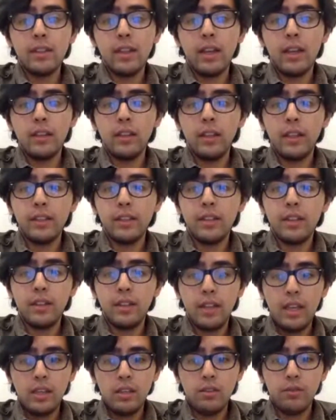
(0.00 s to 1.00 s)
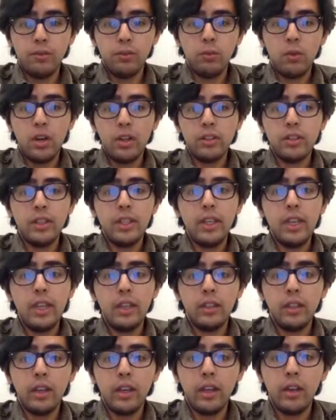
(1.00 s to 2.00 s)
I'd like to thank you for watching,
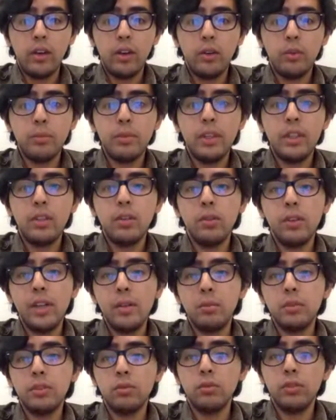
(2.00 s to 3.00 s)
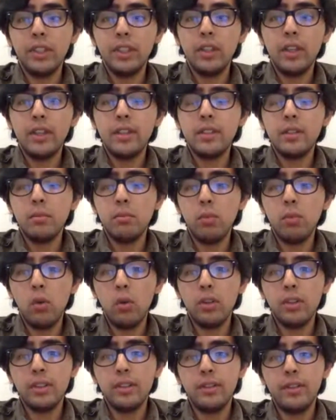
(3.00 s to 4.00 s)
and I hope that you're able to realize the
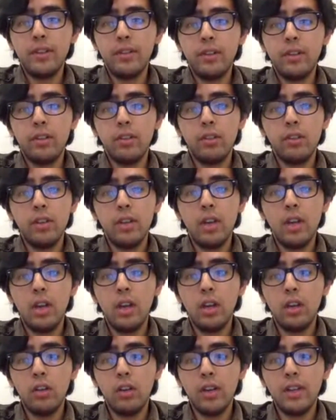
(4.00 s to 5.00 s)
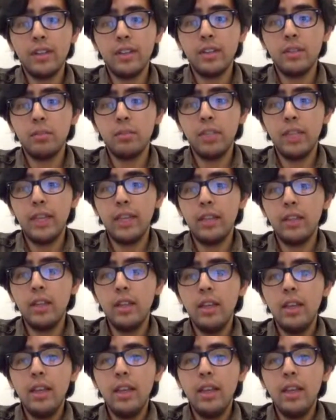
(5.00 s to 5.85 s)
importance of having a crisis plan